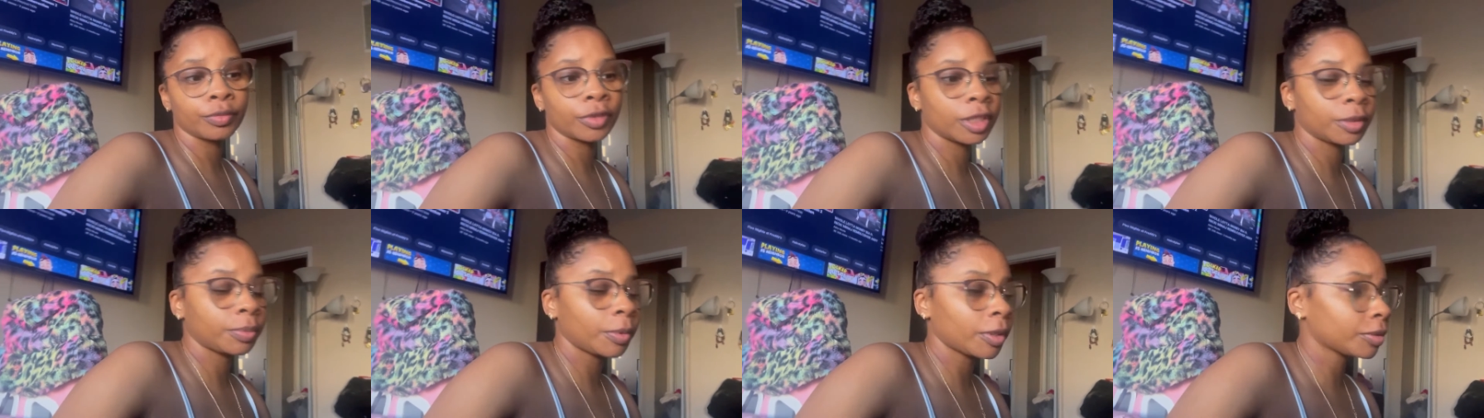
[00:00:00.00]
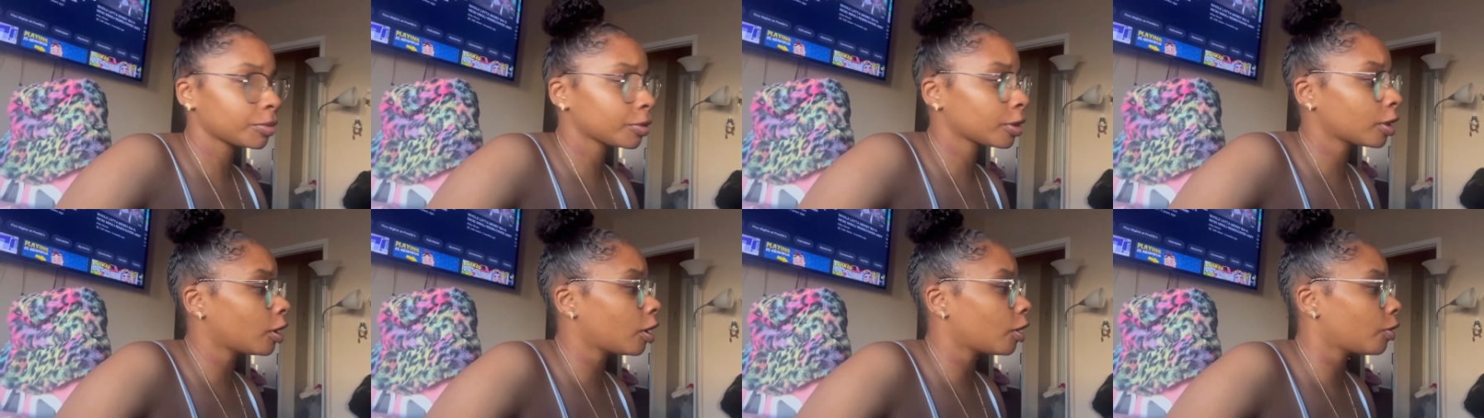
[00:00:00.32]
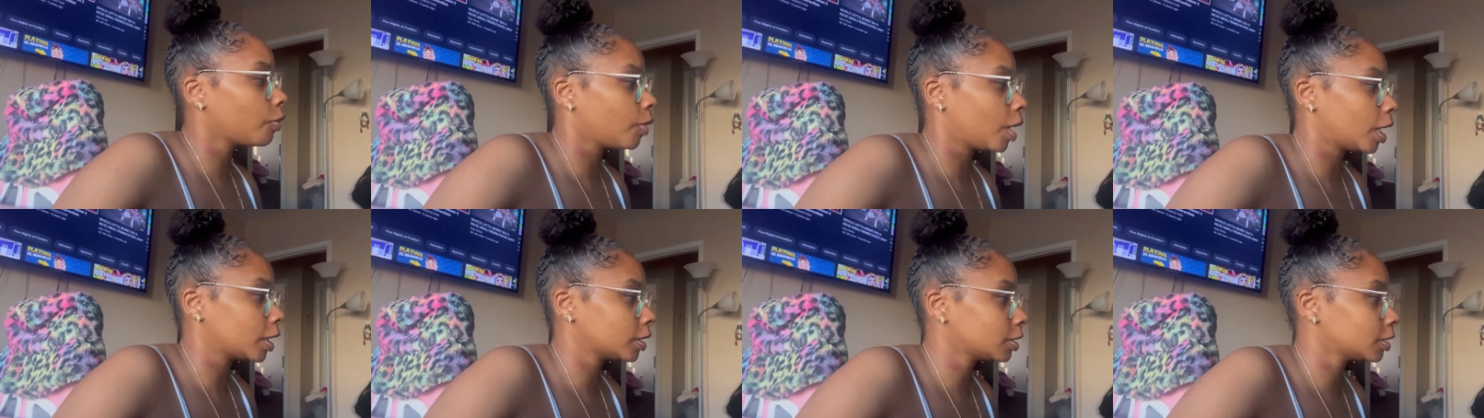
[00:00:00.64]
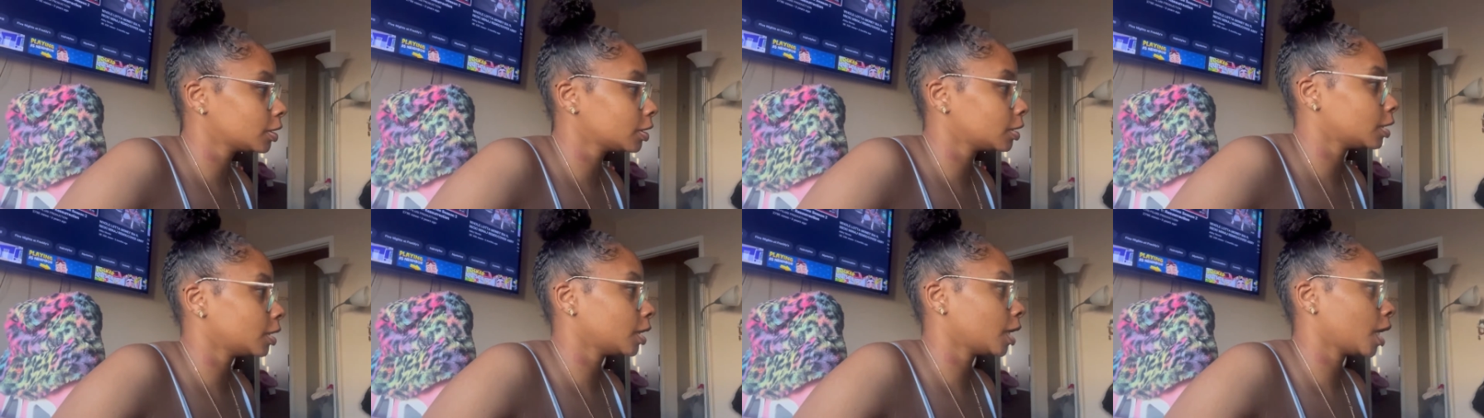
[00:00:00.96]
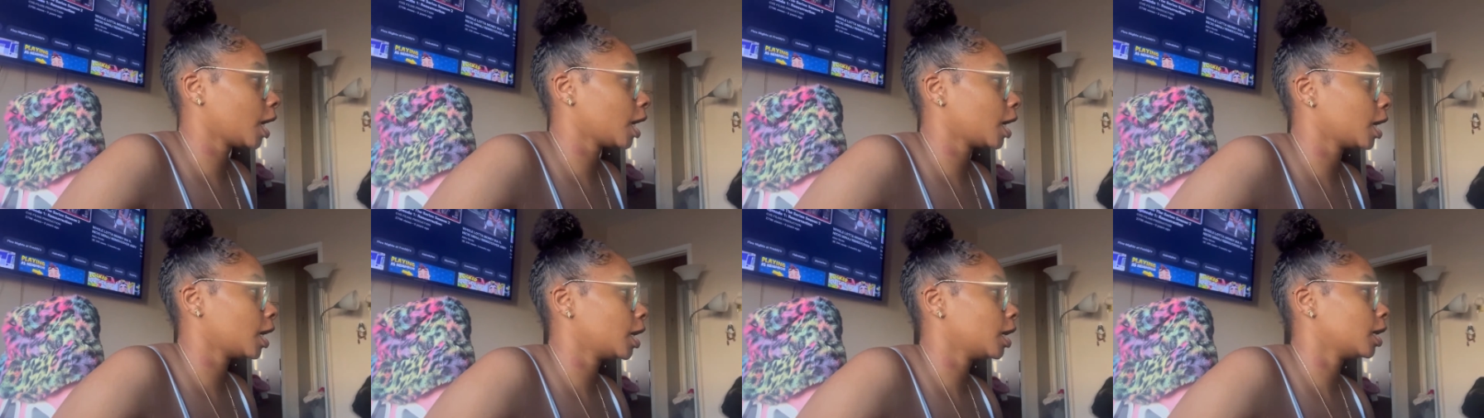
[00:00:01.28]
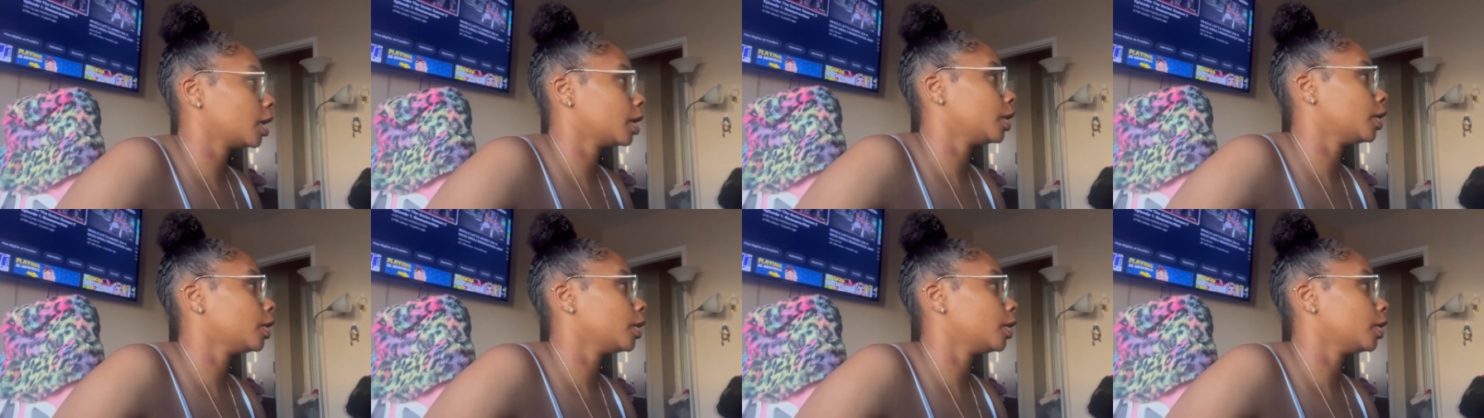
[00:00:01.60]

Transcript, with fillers: We supposed to be going washing tonight.